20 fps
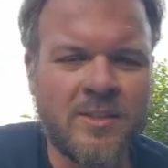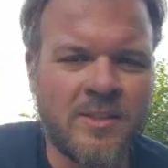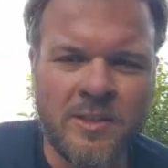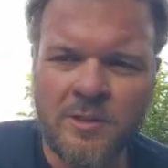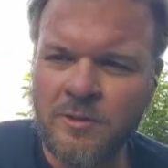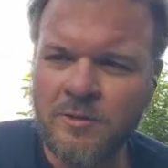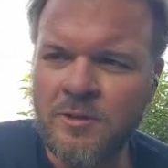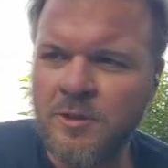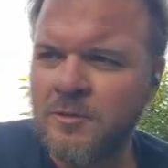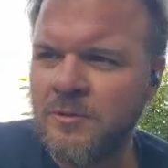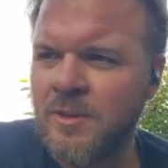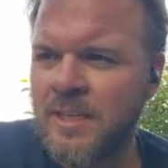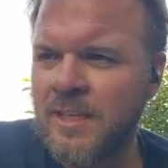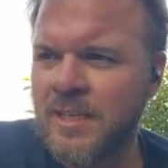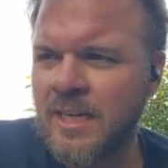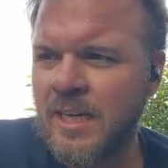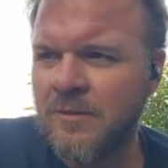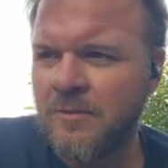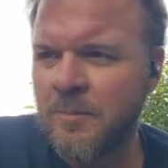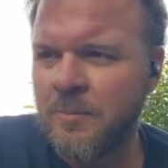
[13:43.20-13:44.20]
Still don't
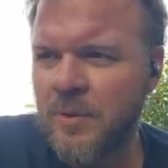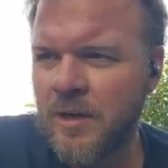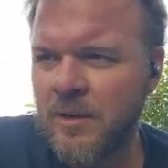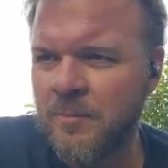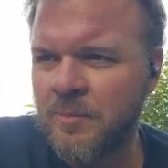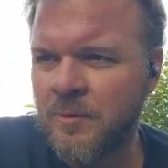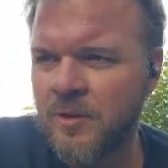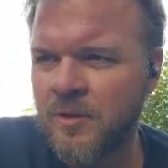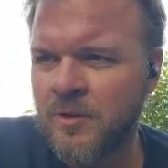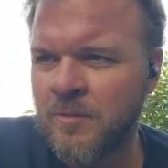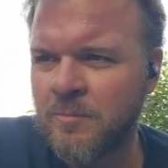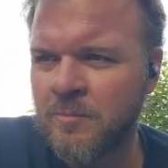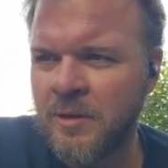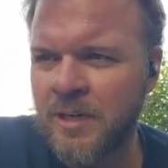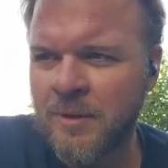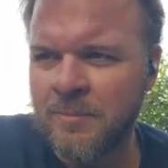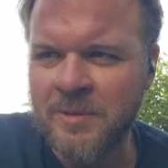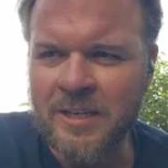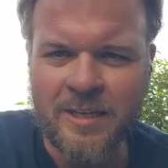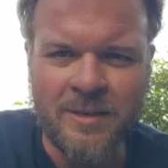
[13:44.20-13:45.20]
think I have a bumper, but
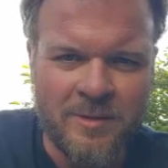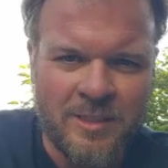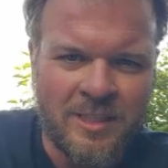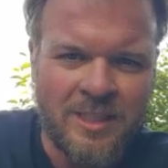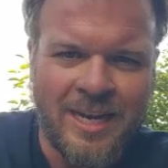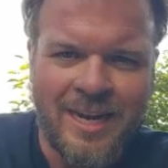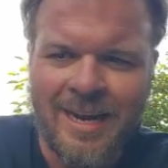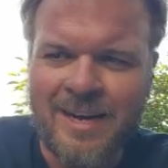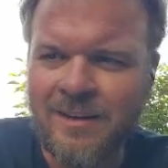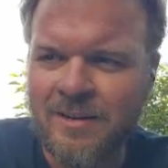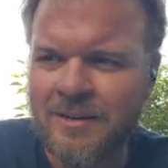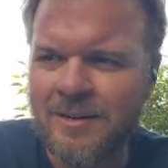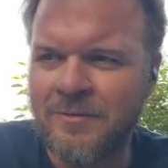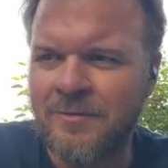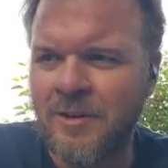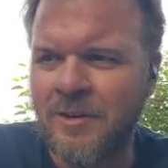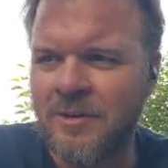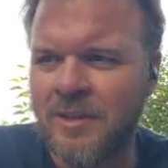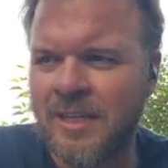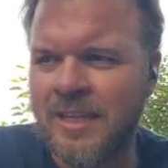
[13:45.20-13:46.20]
I'm getting tired
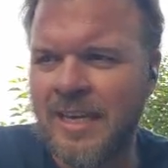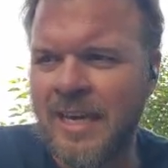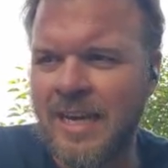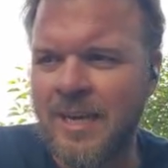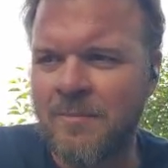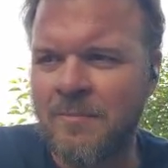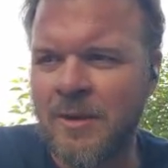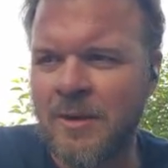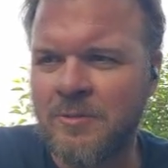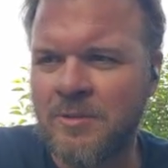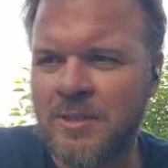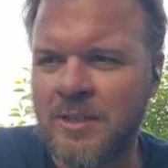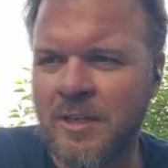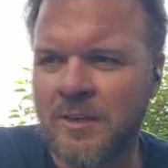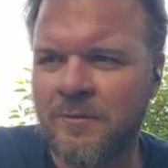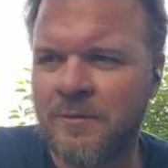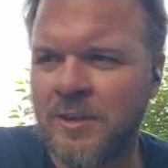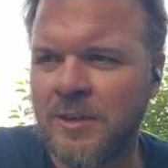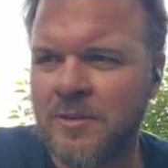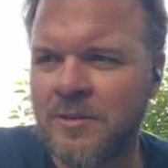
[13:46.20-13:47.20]
of all the cat and mouse
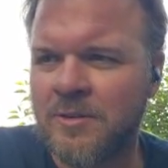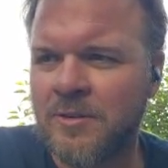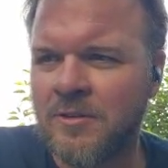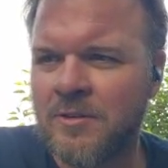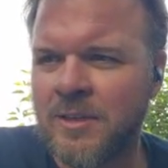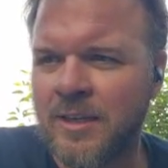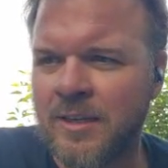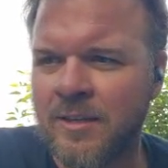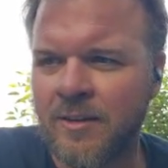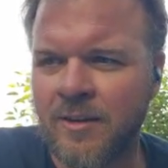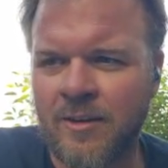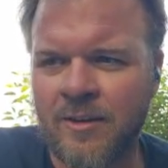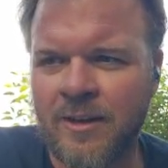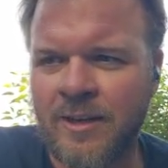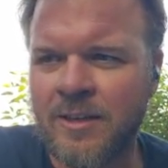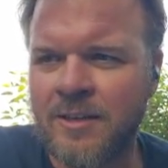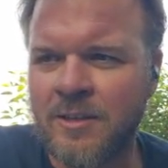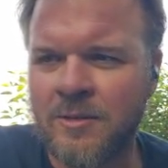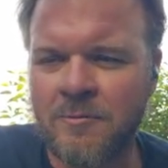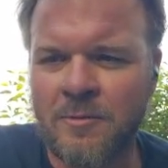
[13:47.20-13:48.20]
stuff here. So I was like,
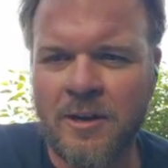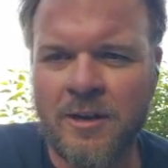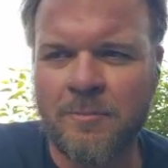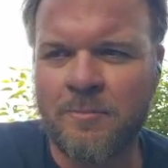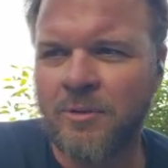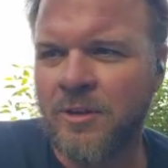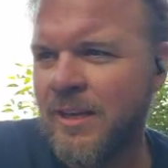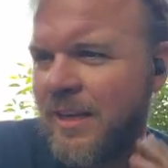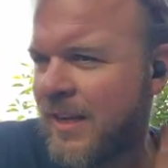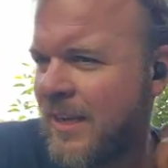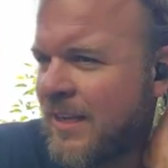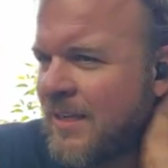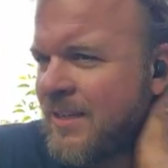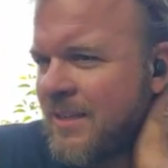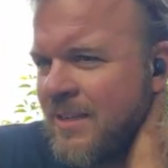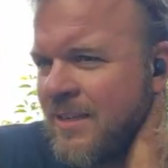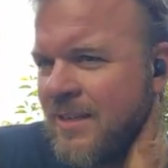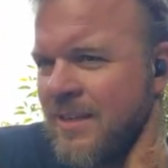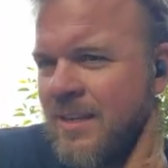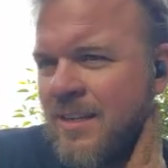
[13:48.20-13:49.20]
alright, you want to play it?
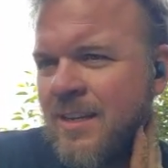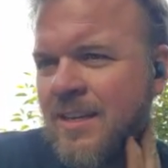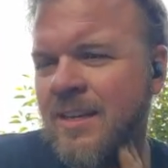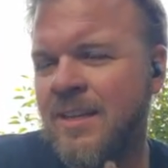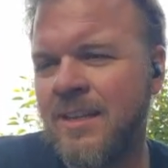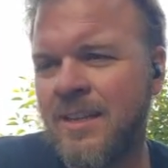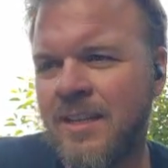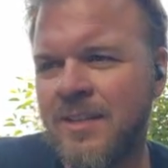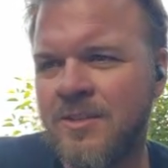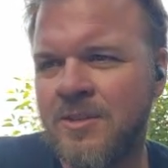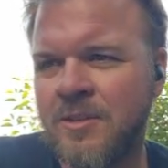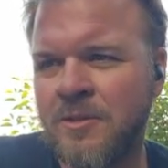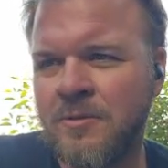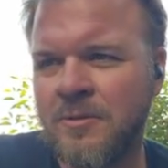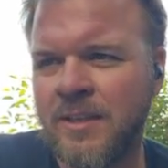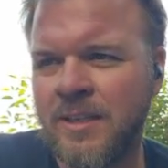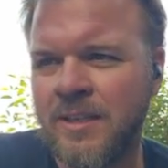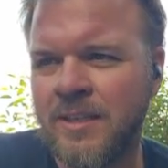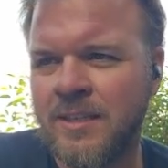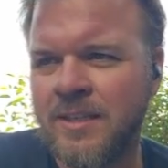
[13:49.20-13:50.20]
Let's
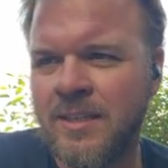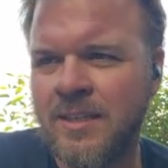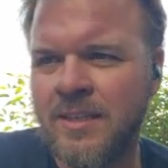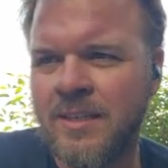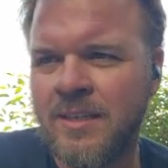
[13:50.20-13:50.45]
do this.